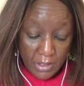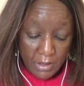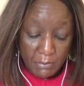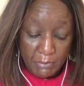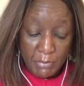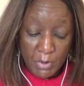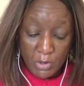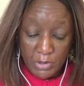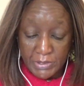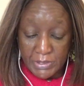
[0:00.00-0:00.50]

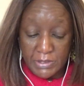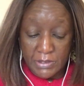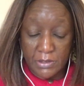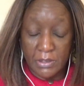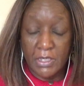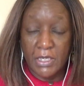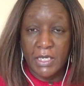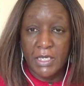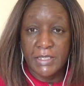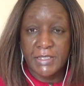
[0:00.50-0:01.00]
boss,
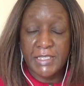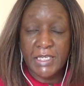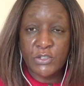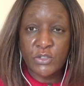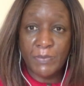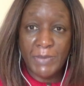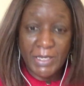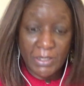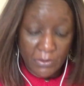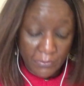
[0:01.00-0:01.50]

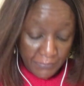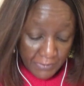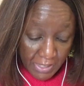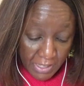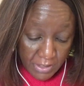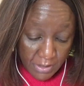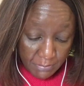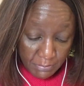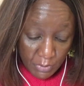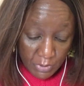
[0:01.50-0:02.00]
Central Bank of
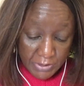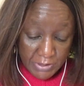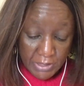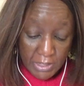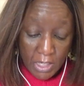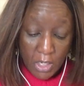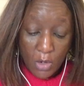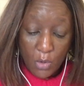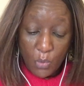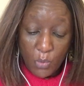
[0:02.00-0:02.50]
Kenya boss,
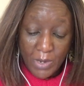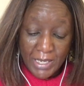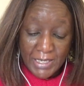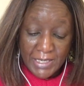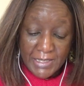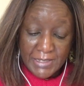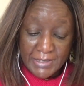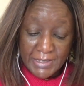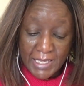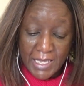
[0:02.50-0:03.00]
why
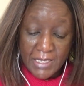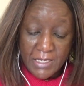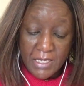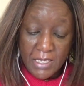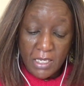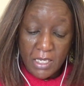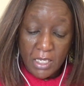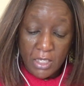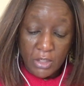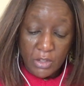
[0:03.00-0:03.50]
is
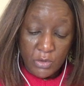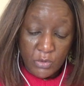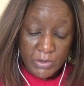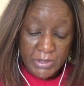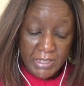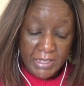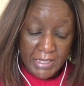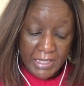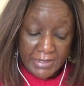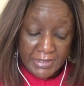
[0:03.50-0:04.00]
Kenya
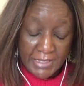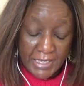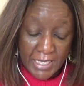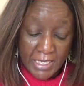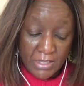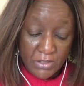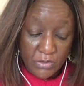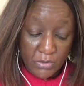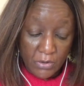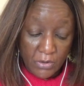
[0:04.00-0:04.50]
losing its
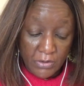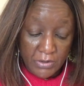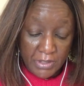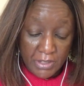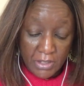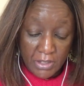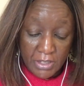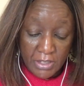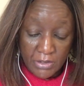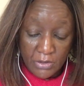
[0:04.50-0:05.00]
edge on,
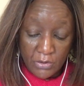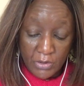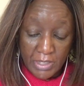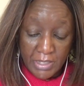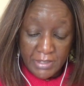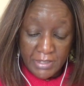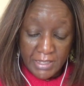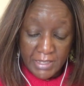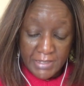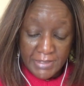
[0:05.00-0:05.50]
you know, in
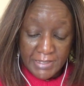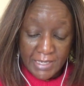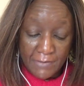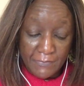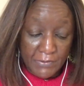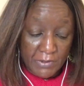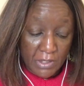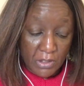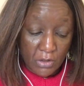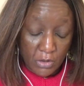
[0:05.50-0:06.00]
the East
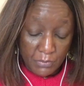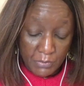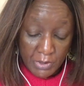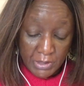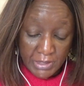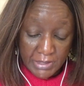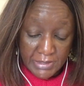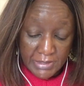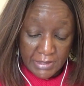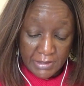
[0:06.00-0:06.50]
African
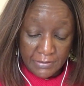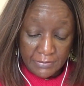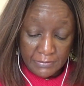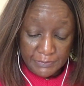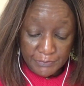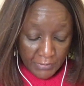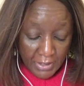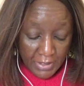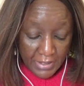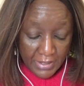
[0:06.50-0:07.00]
community?
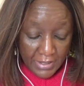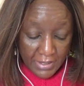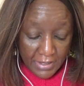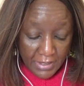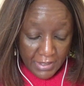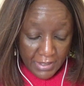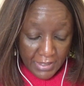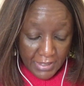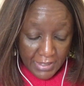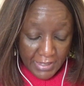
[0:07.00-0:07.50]

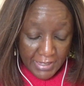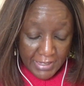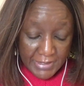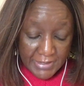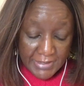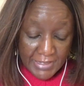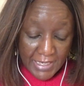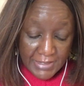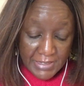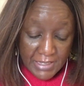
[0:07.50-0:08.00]
He
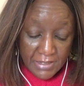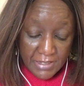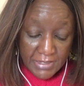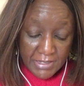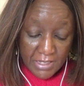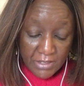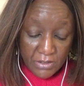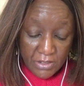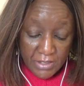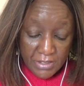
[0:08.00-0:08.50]
says
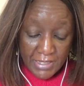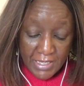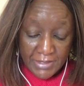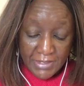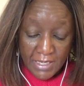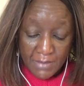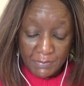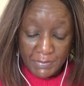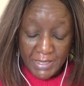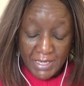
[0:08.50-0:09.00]
that
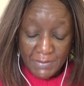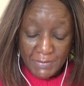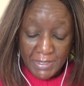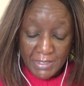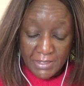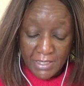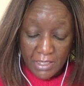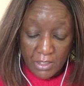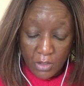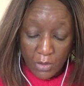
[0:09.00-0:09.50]
they're blaming
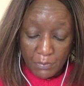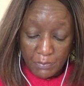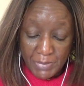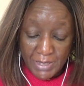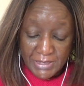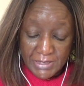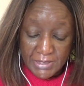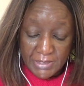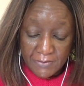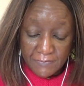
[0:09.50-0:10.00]
their
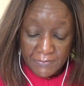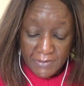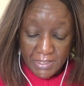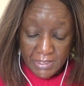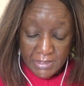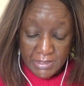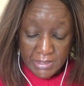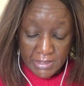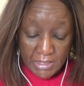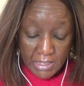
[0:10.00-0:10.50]

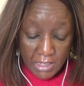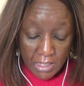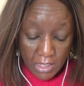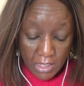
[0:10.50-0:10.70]
competitiveness,